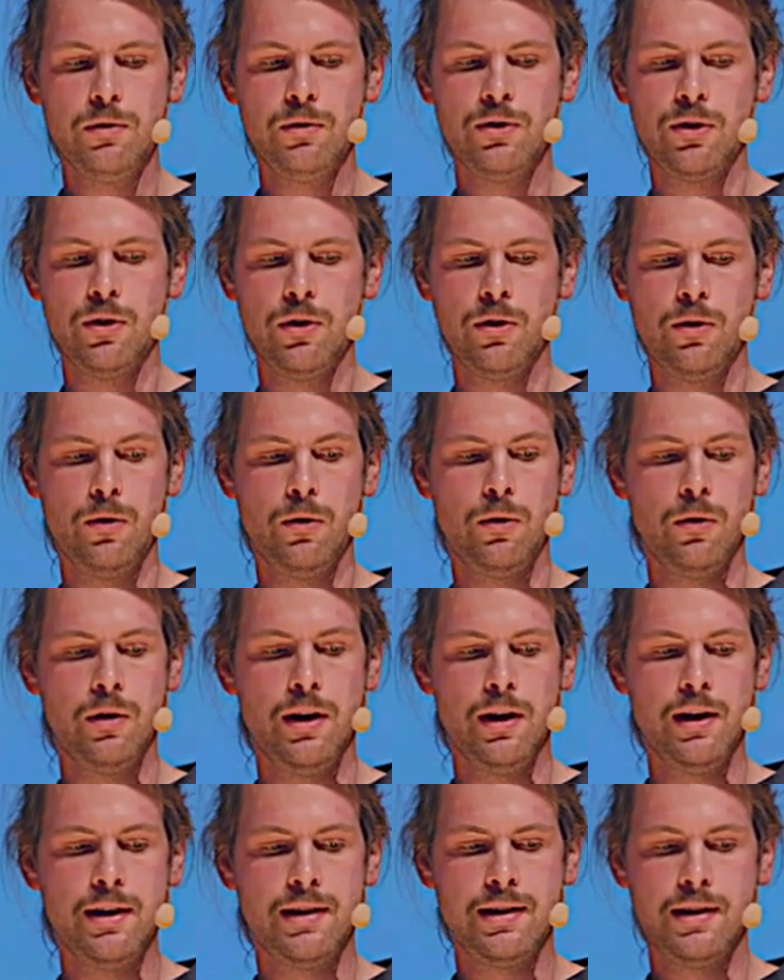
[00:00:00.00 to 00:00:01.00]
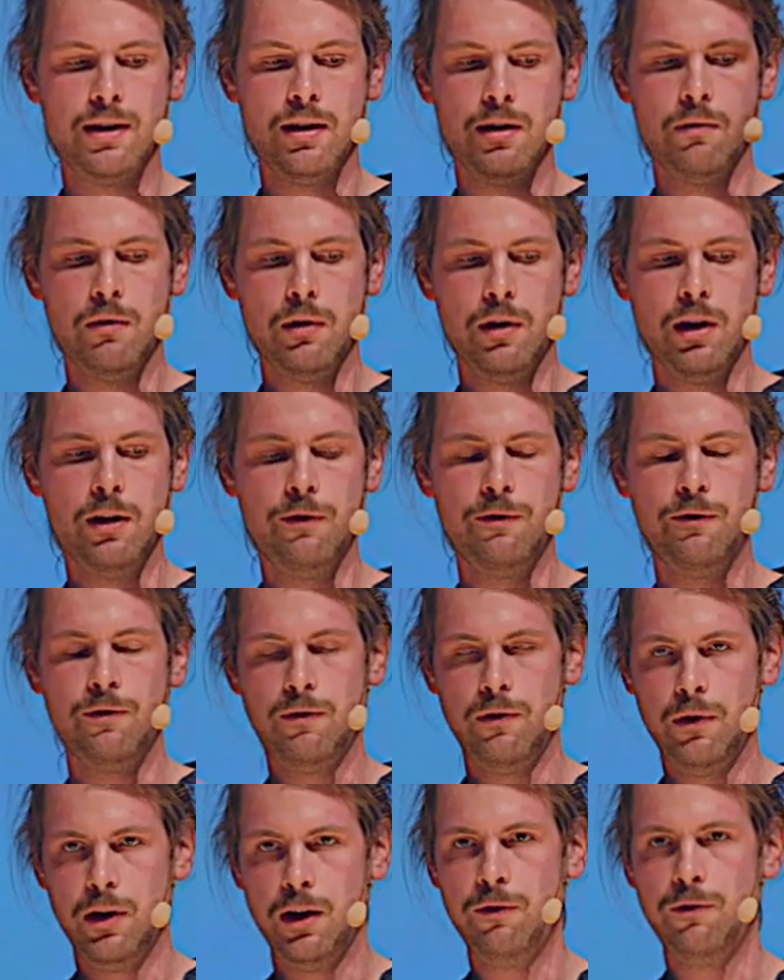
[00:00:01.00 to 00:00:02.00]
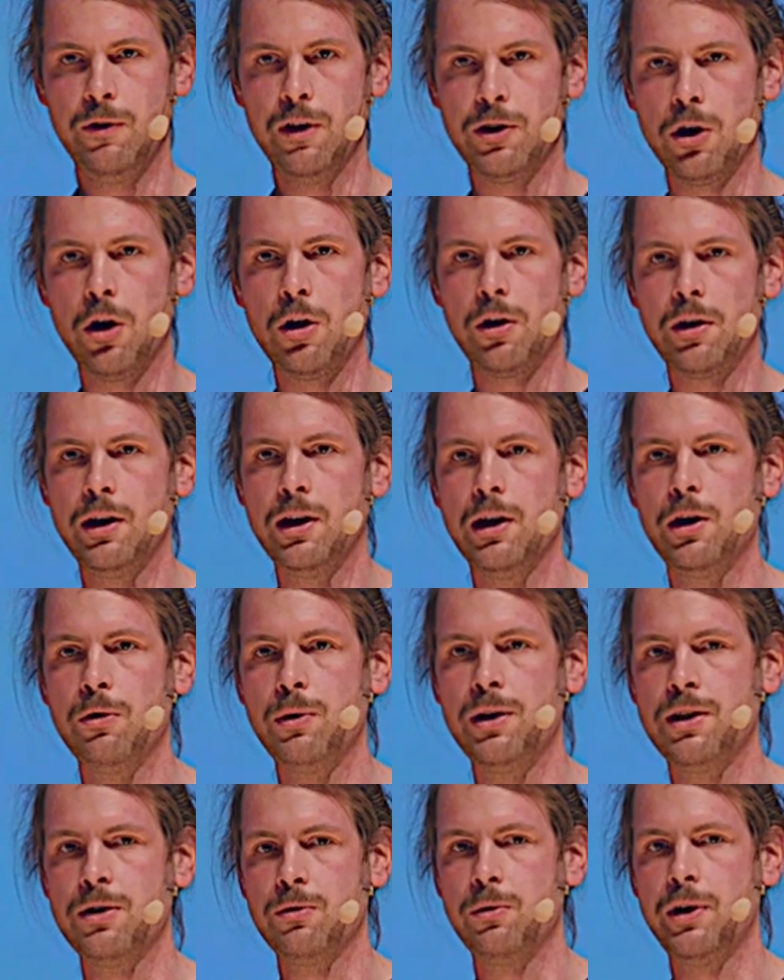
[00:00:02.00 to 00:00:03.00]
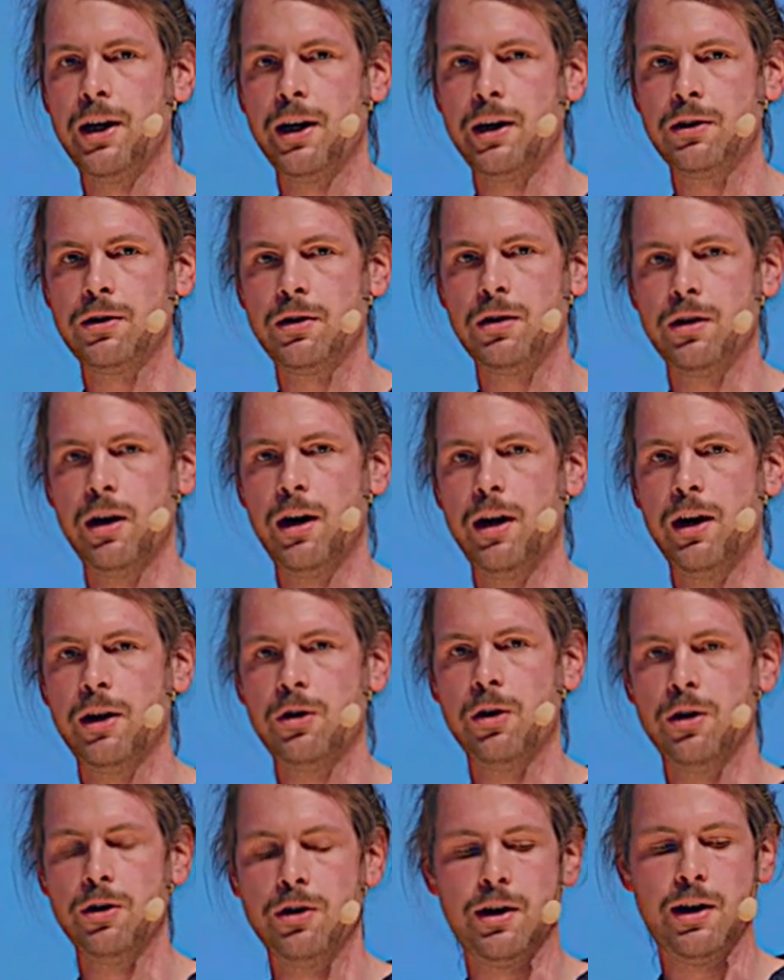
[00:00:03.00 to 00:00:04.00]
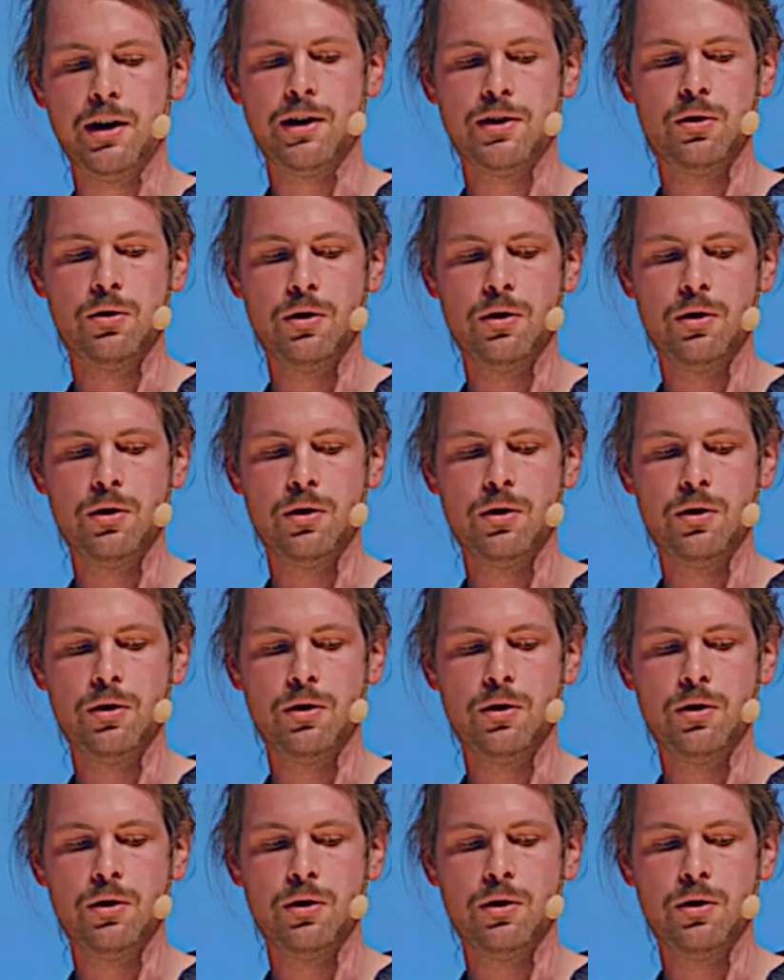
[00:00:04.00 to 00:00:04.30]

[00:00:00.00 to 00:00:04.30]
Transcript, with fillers: So it's if, if we're talking in a ReasonReact uh, context.